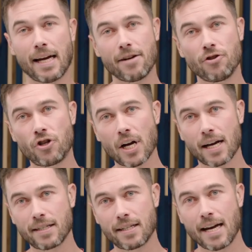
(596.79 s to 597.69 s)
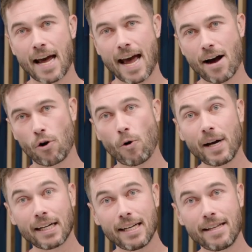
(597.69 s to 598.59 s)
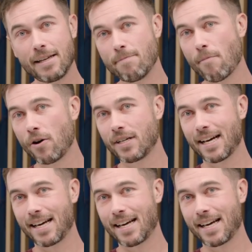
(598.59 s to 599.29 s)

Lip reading: adjust how quickly the motor